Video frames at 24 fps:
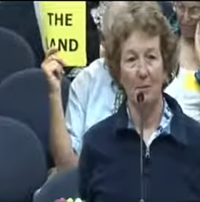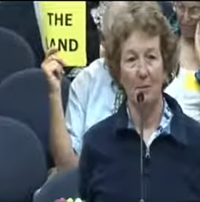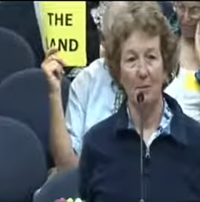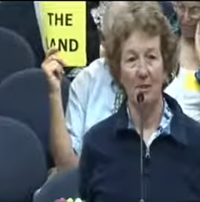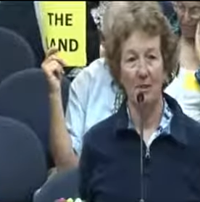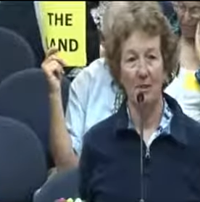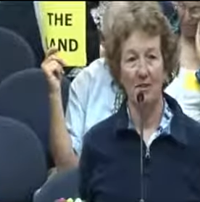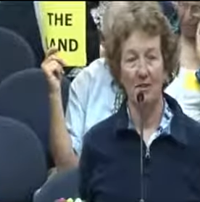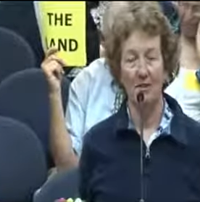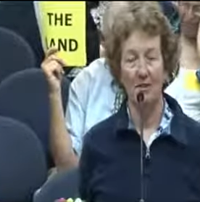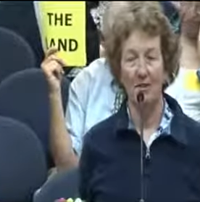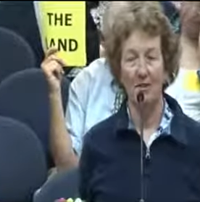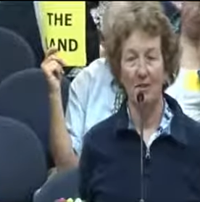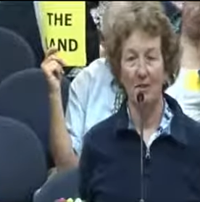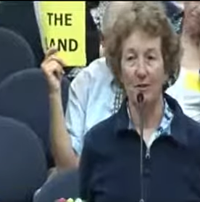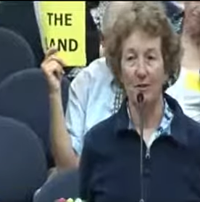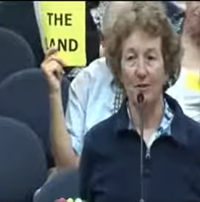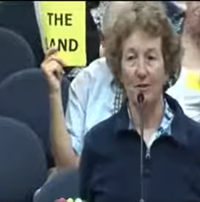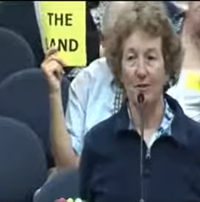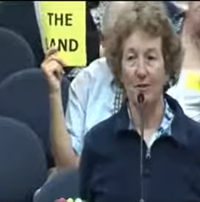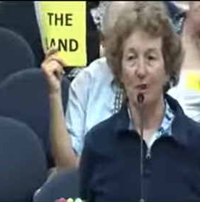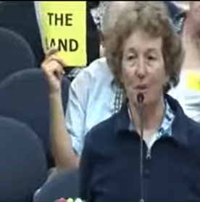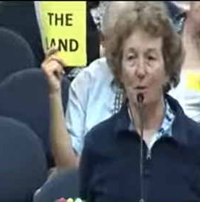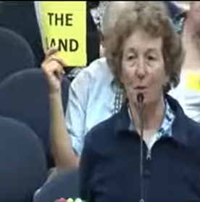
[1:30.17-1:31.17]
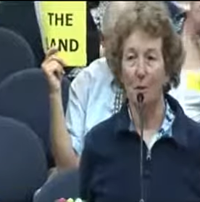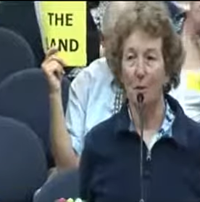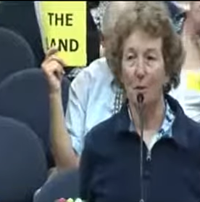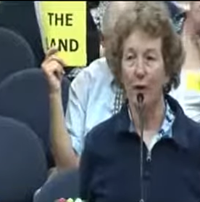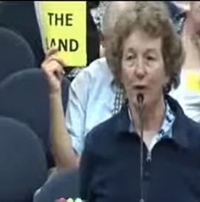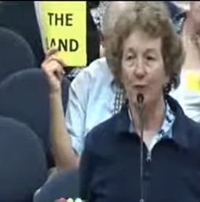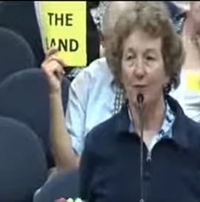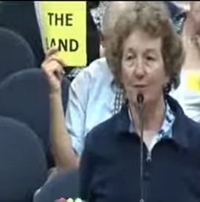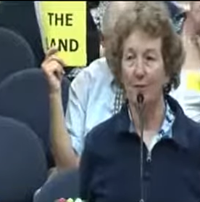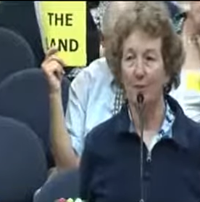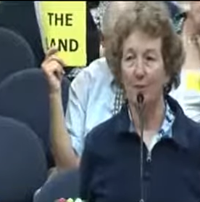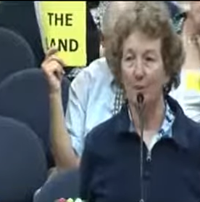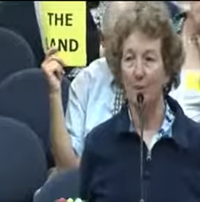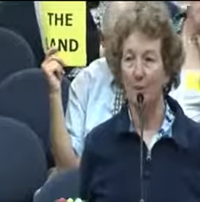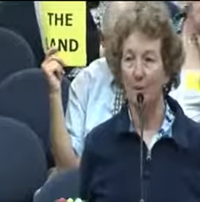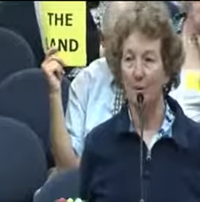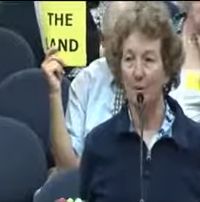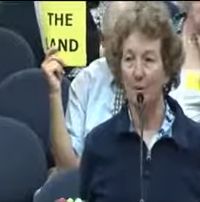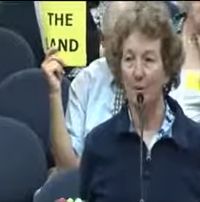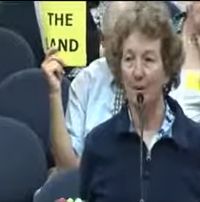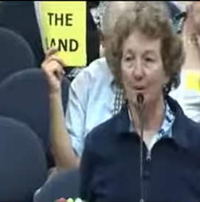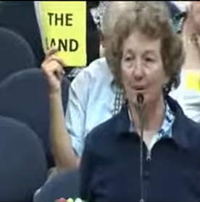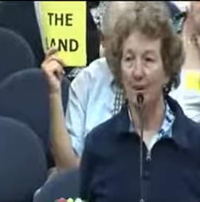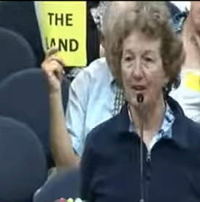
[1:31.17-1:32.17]
Because if there's no way for
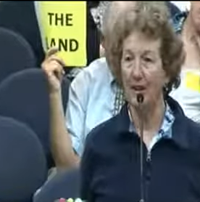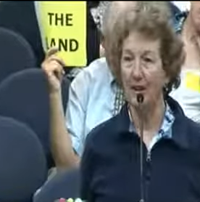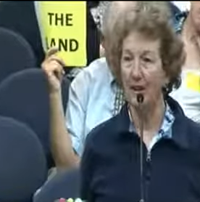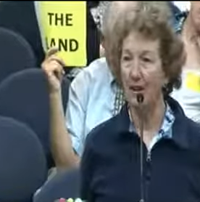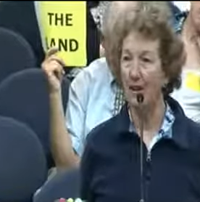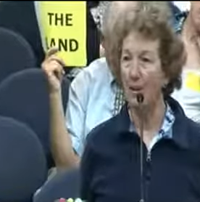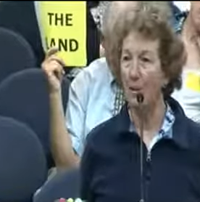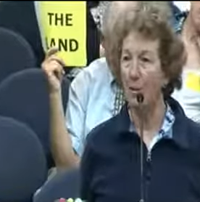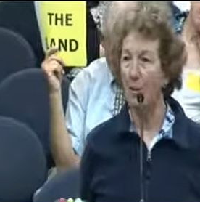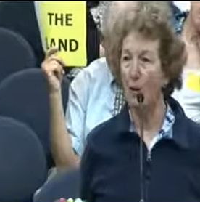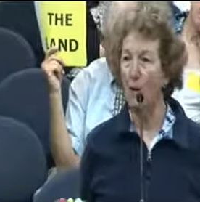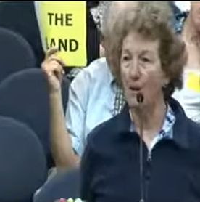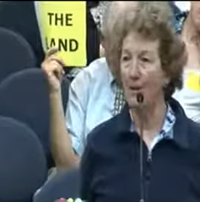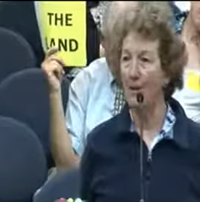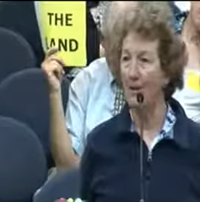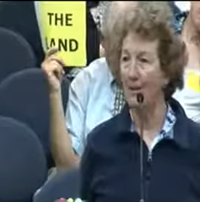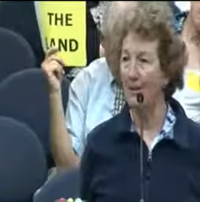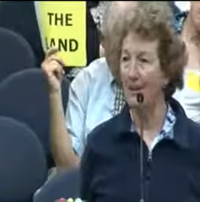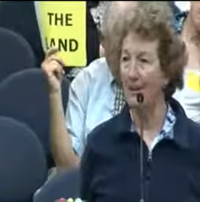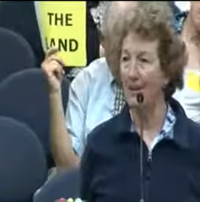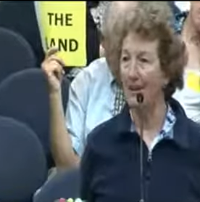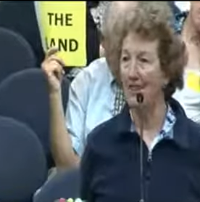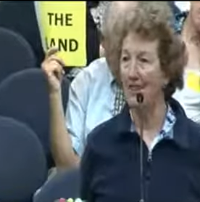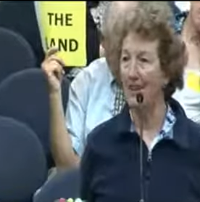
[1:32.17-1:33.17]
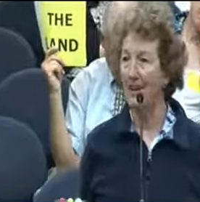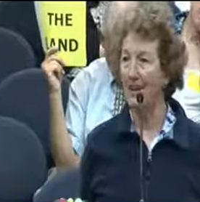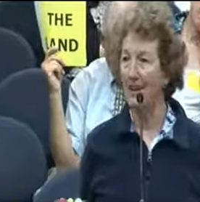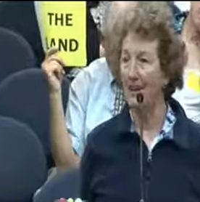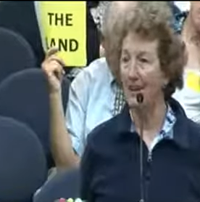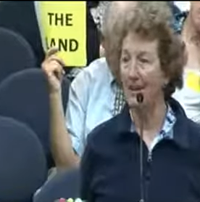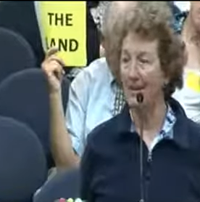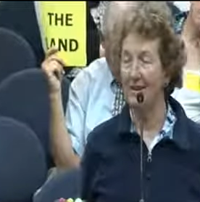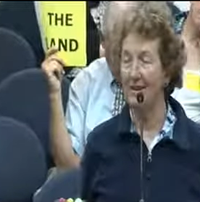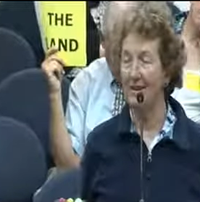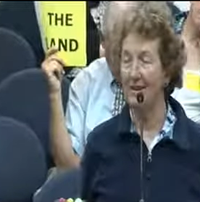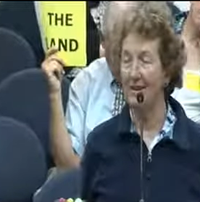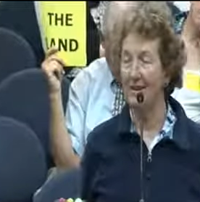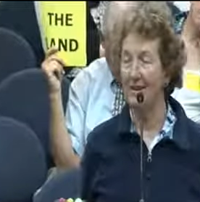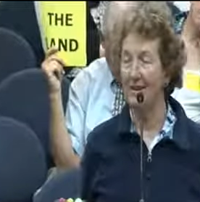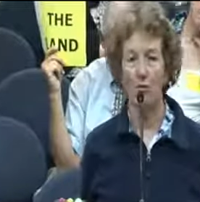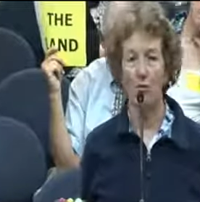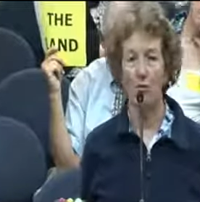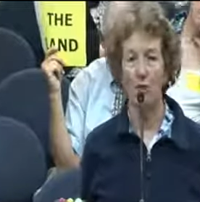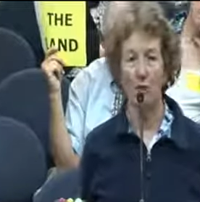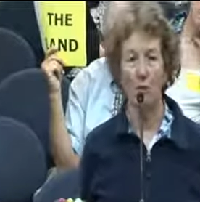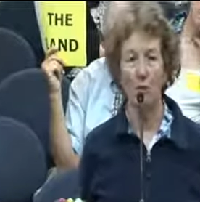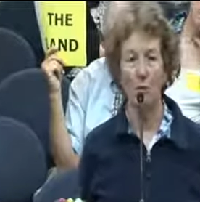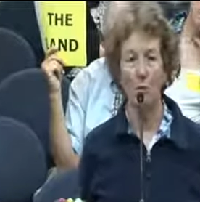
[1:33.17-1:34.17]
people to get on the water in the state,
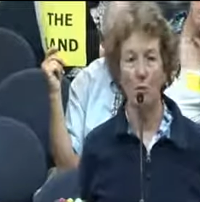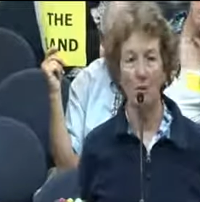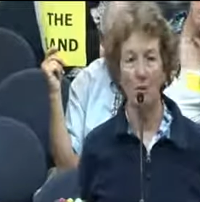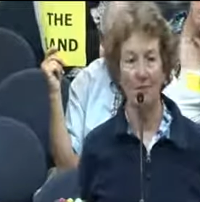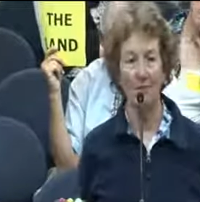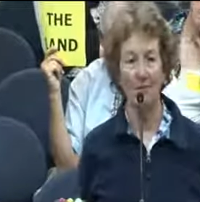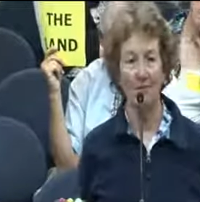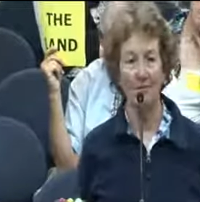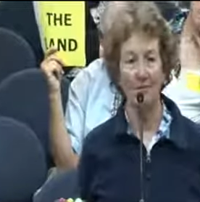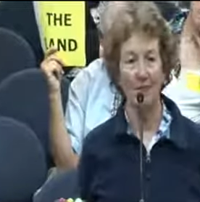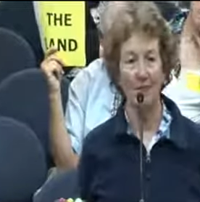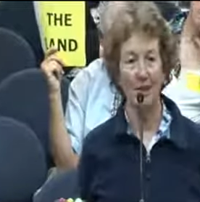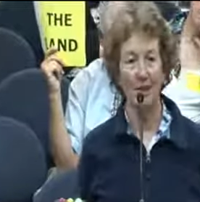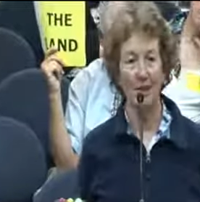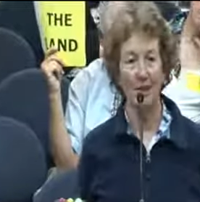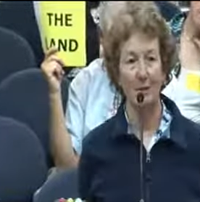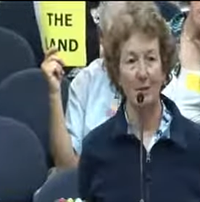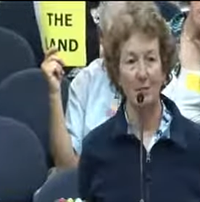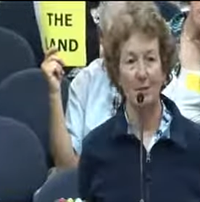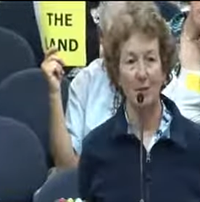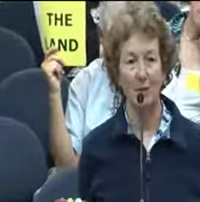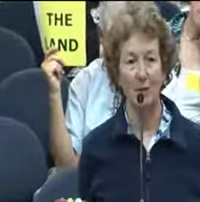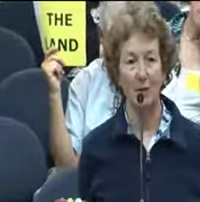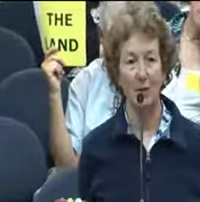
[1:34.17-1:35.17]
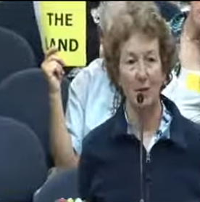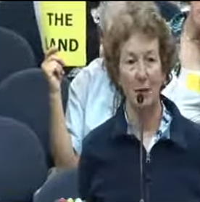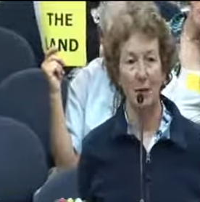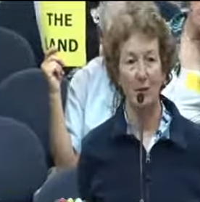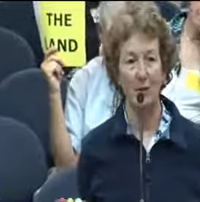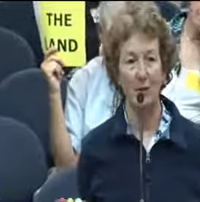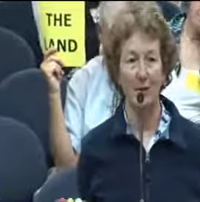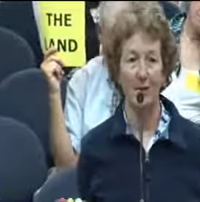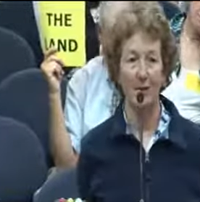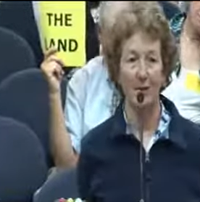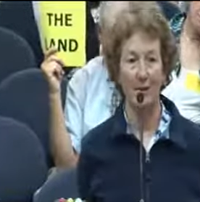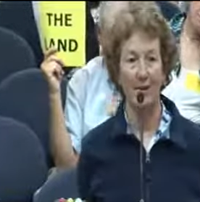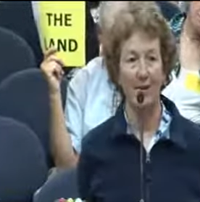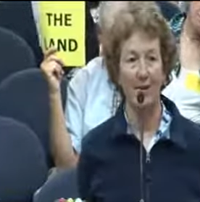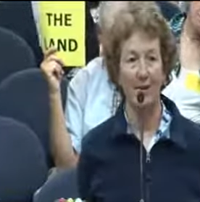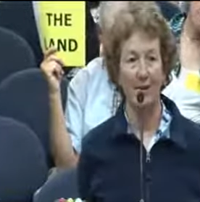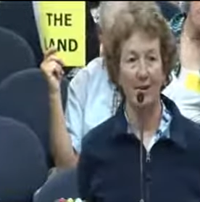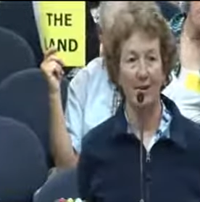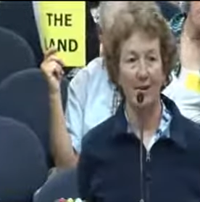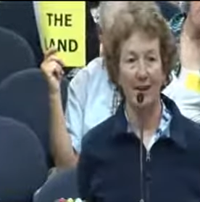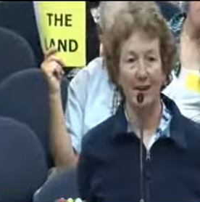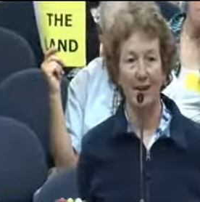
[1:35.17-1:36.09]
there's no reason for them to come here.